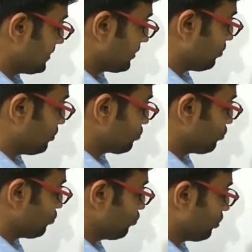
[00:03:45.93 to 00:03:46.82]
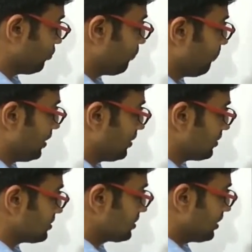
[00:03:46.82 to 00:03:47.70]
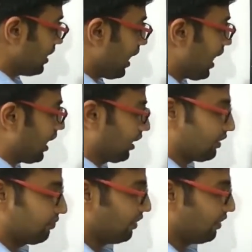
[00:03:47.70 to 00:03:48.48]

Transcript: is equals to 2q plus r.